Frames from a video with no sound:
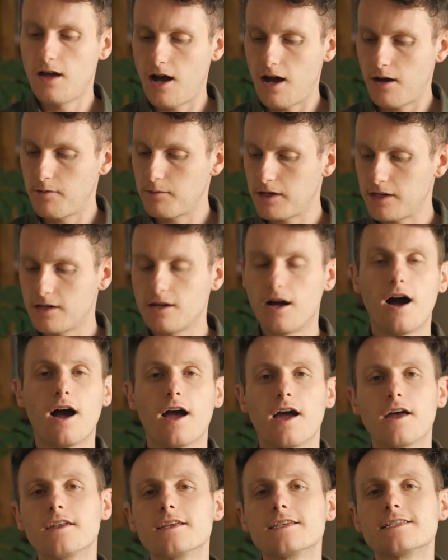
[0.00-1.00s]
I mean,
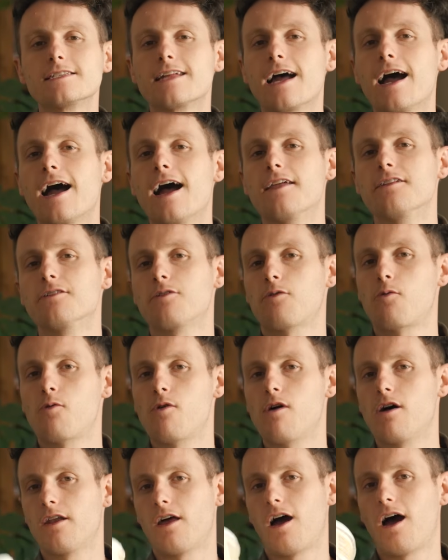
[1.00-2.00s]
I understand
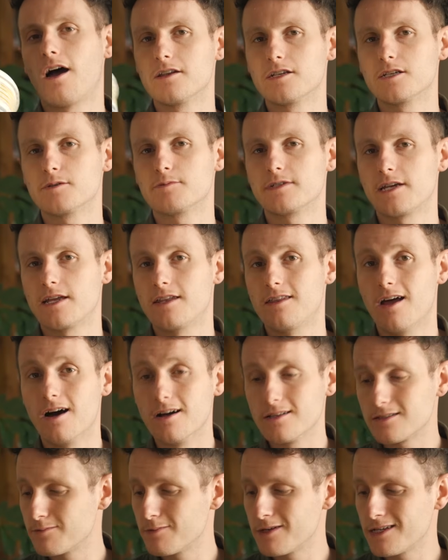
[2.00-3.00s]
what 100%
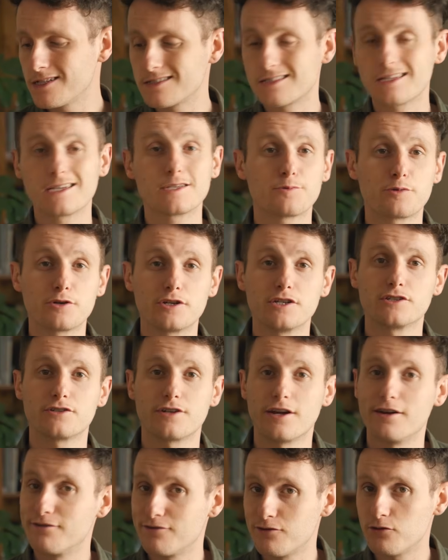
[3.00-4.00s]
nuts means, that's pretty
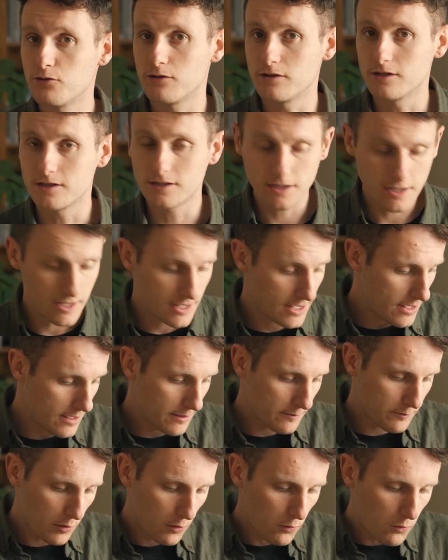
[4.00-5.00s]
straightforward.
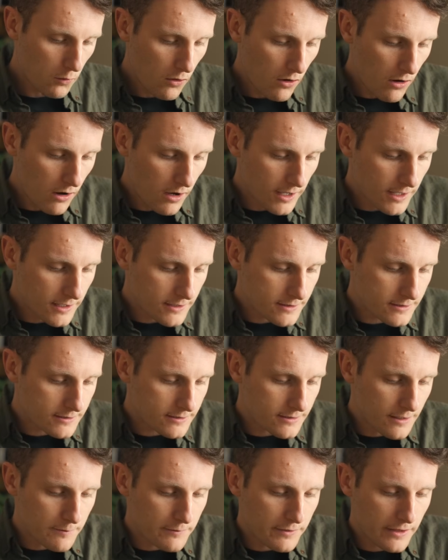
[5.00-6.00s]
But what is
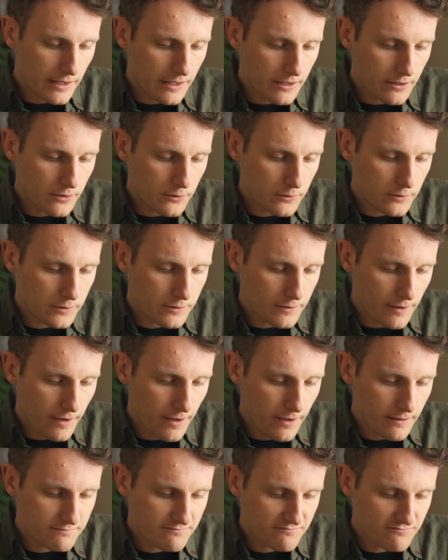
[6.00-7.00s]
something called
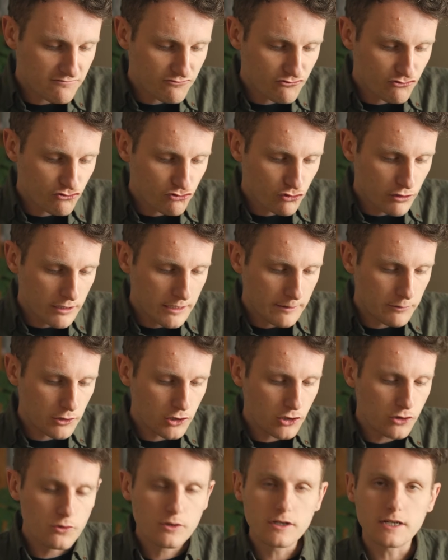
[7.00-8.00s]

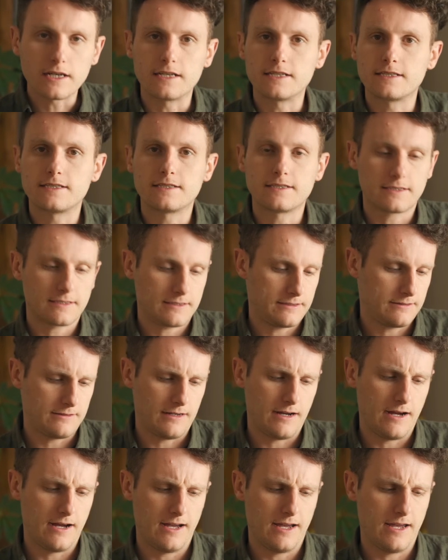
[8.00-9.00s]

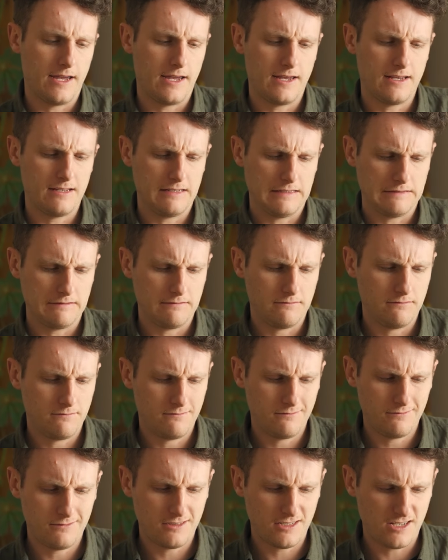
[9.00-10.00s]

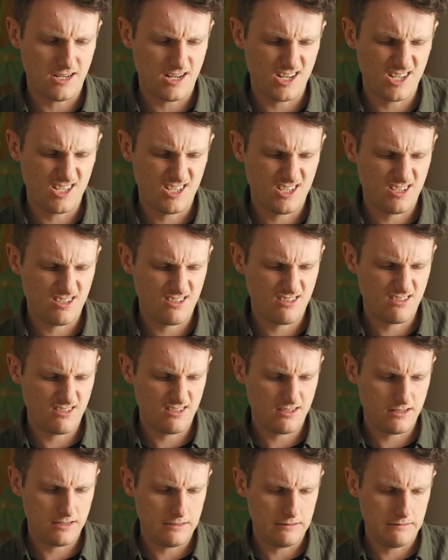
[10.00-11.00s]
ribonucleotides?
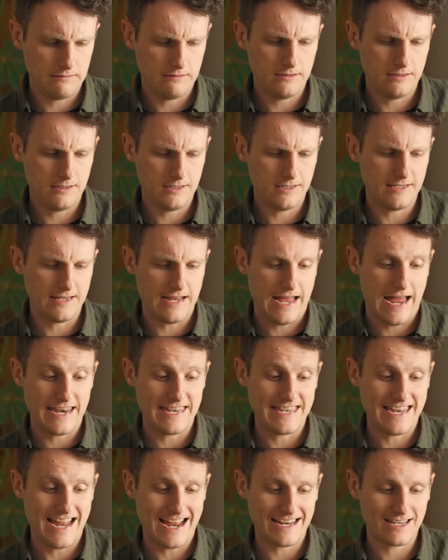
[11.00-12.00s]
And
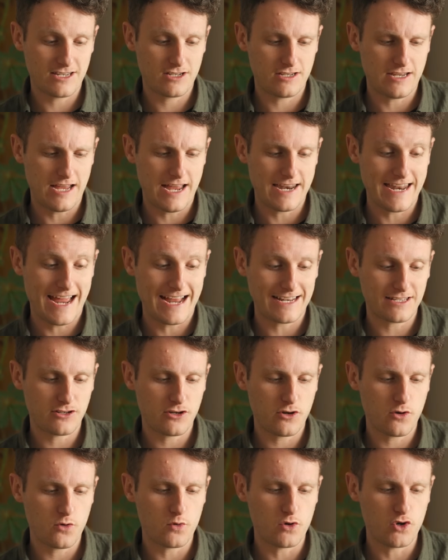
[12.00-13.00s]

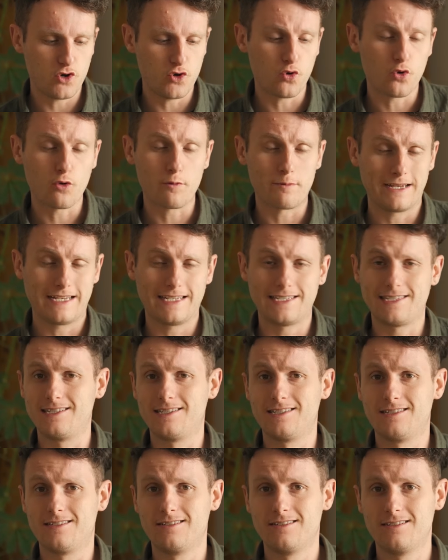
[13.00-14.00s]

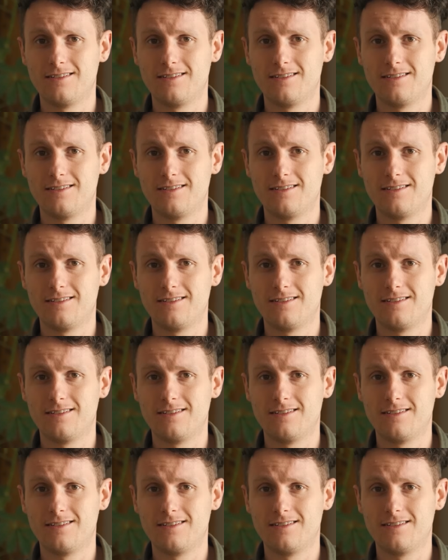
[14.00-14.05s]
anatonorbixin?